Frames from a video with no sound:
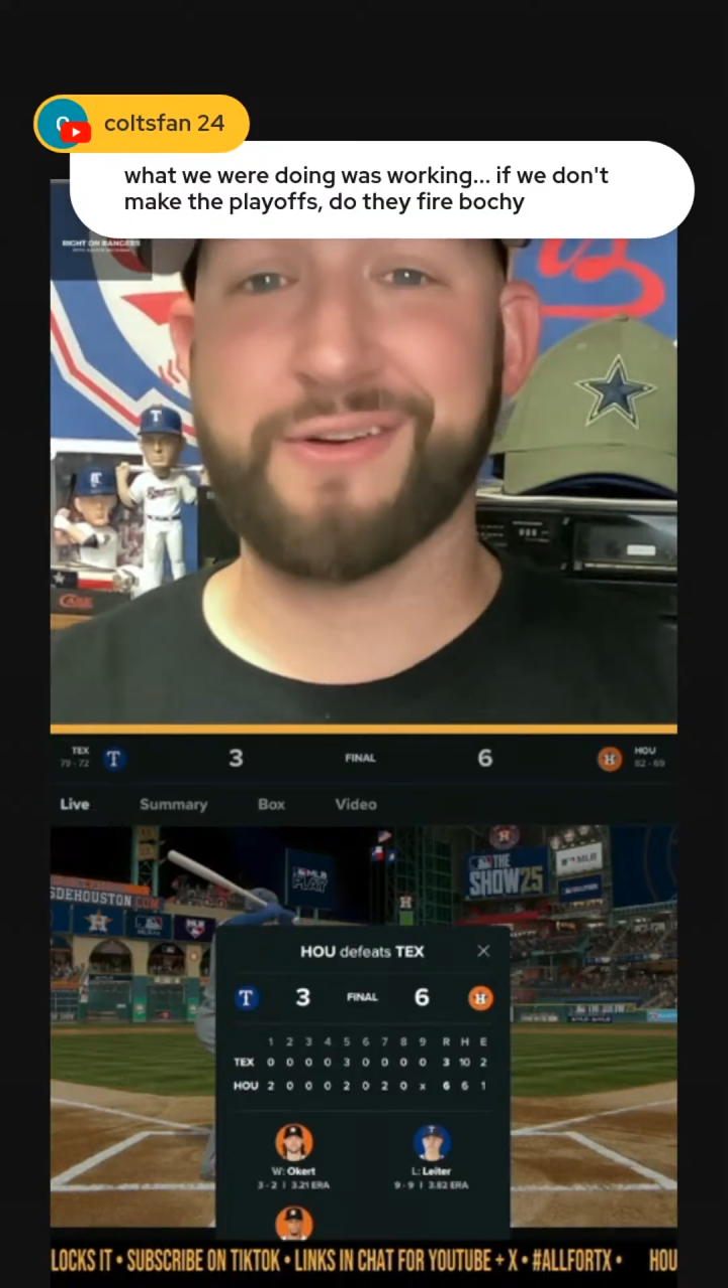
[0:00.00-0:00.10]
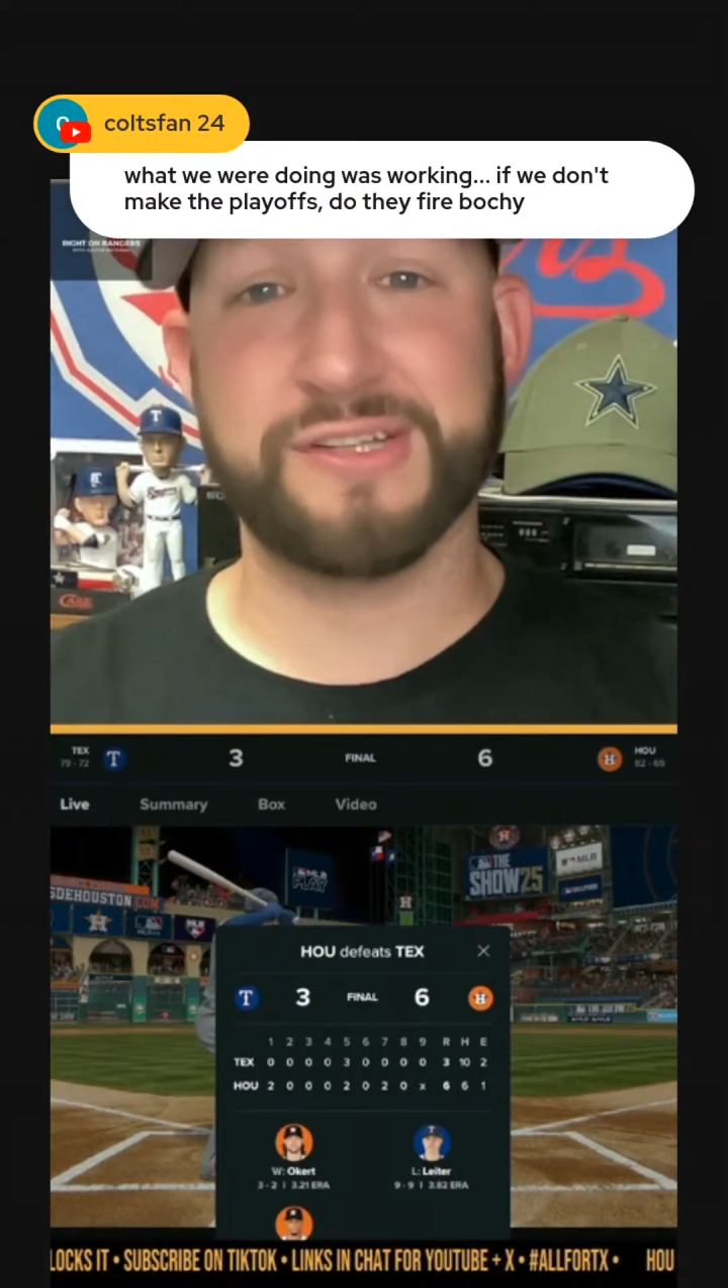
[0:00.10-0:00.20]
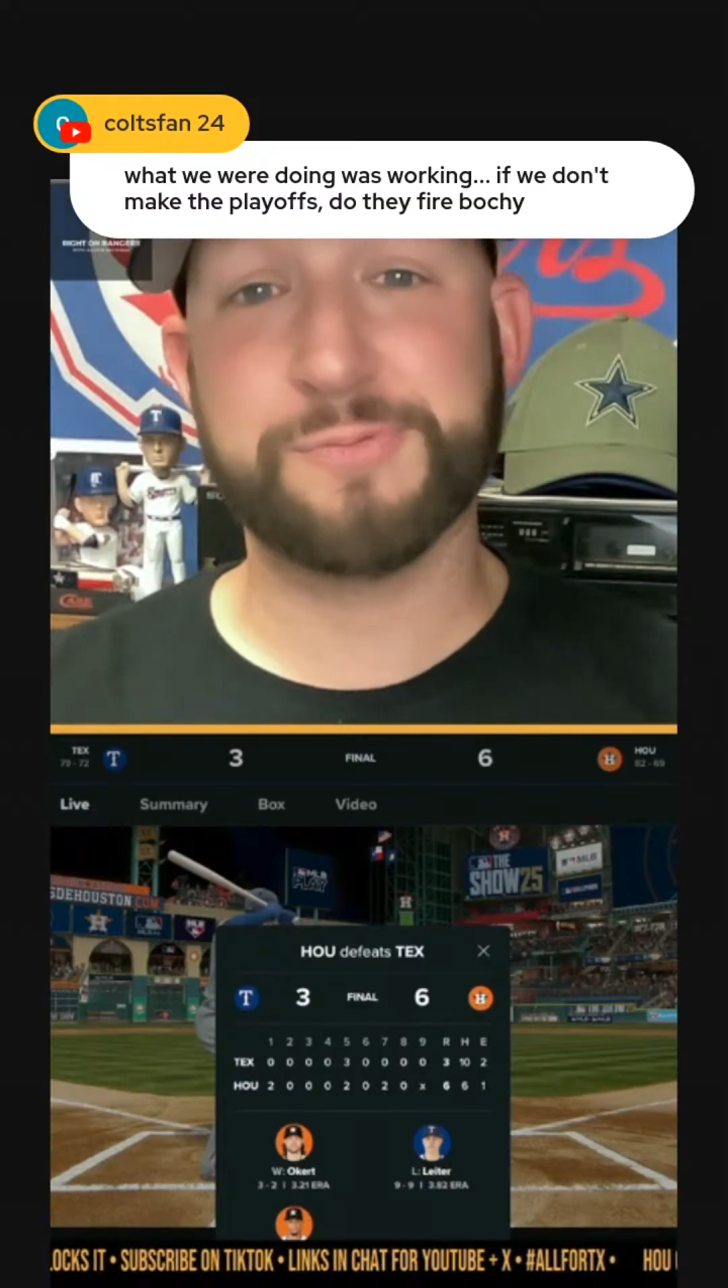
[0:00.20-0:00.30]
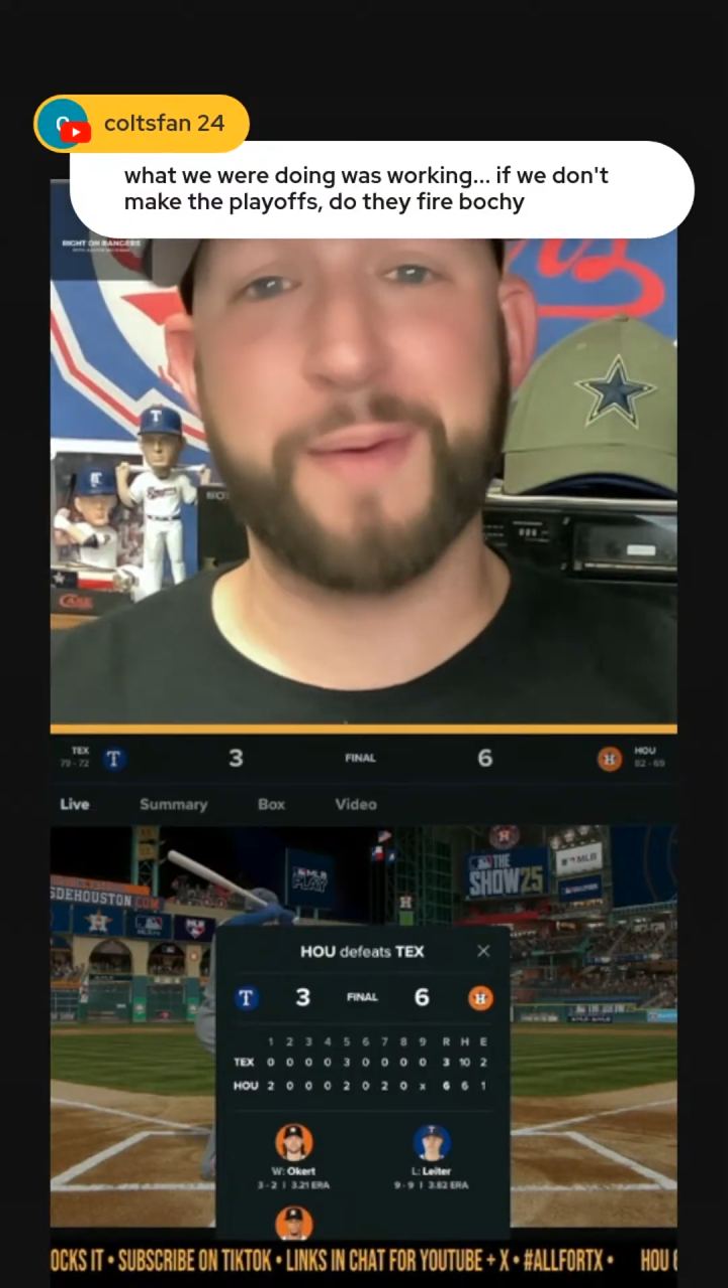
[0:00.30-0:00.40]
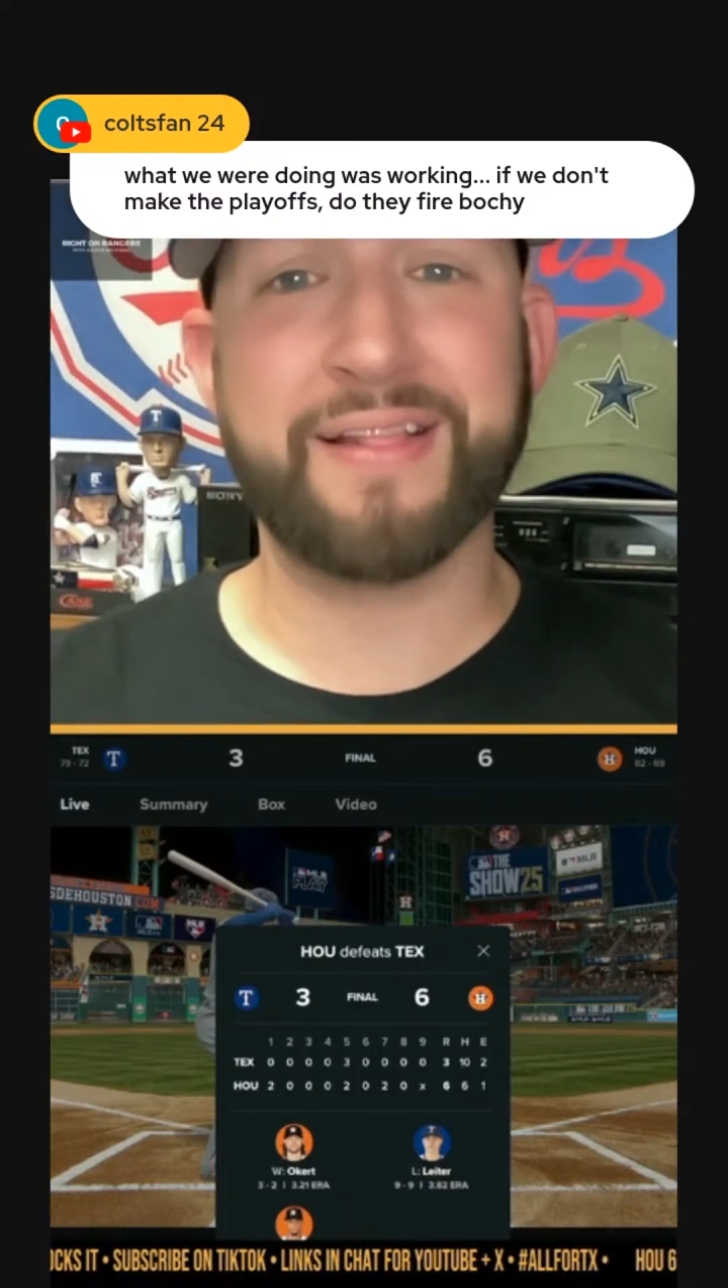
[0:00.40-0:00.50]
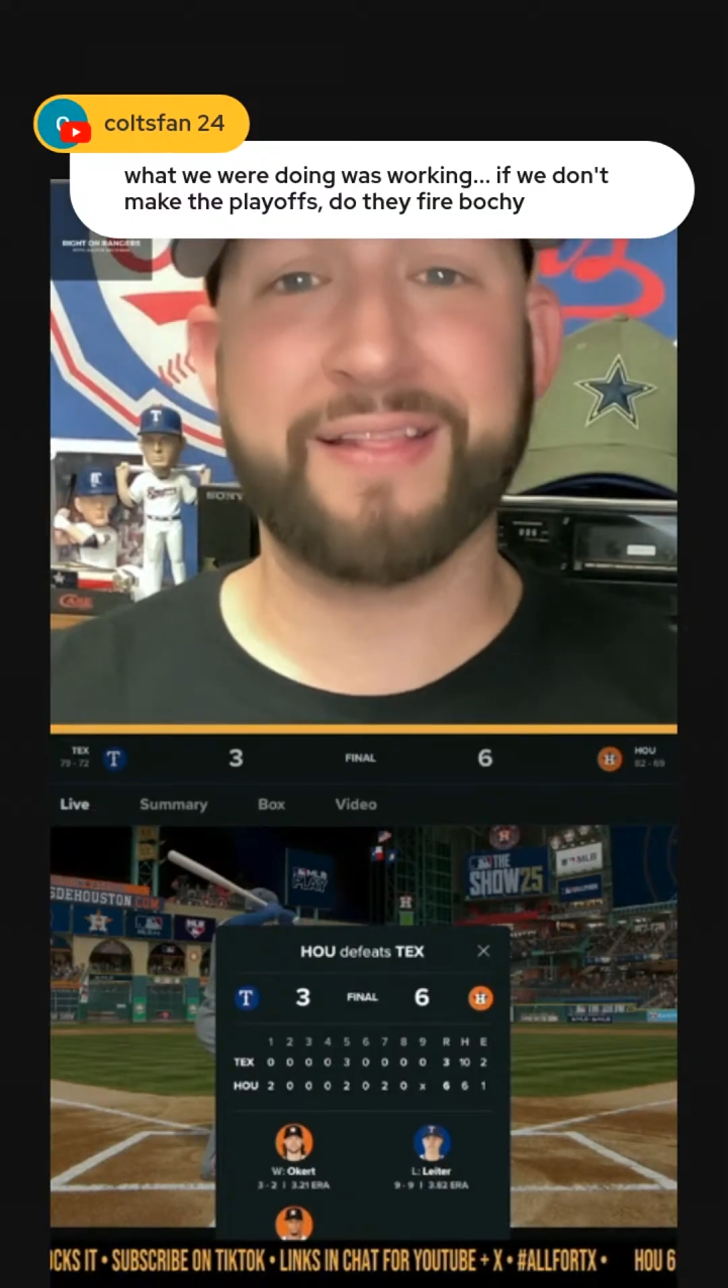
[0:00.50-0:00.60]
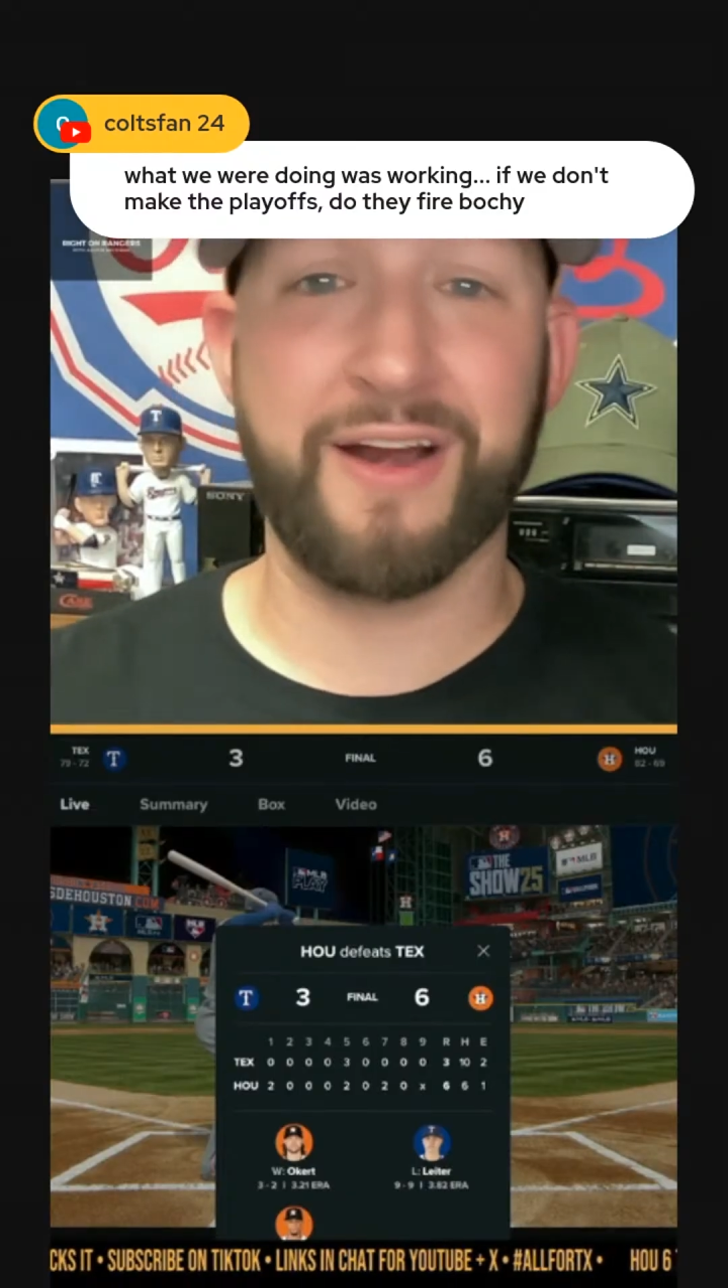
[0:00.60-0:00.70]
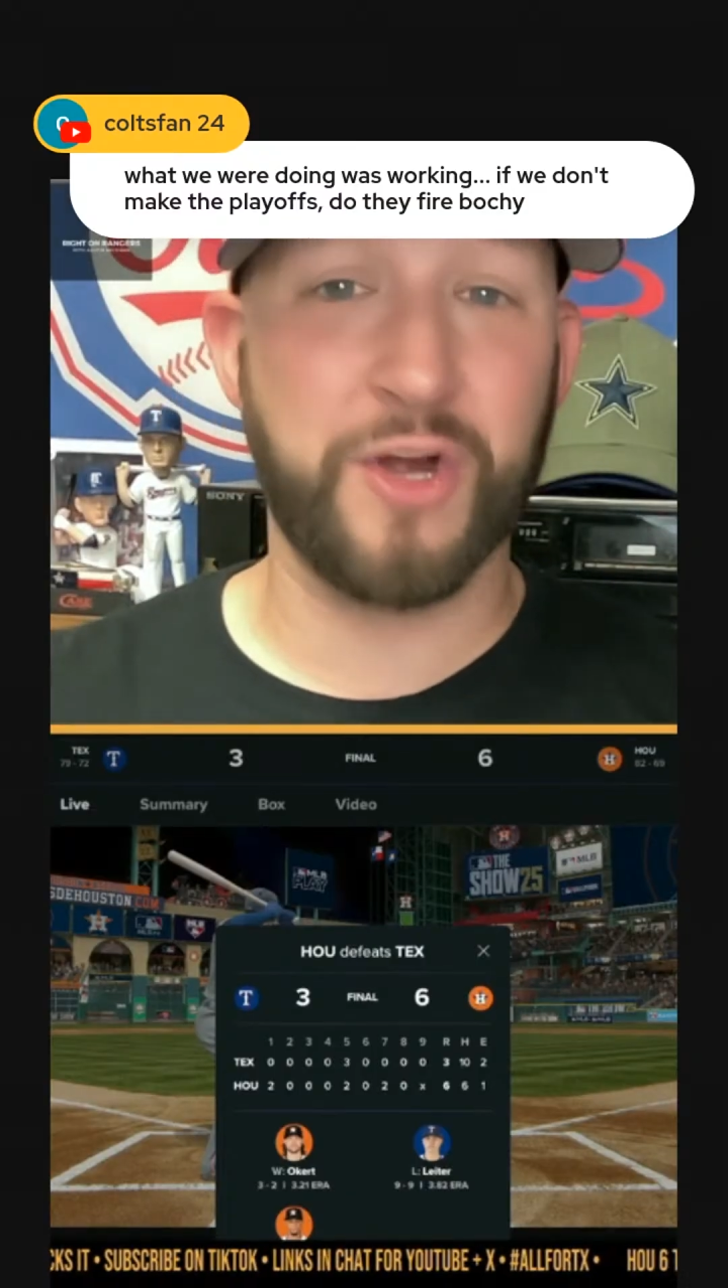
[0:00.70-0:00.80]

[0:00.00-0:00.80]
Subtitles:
respect there,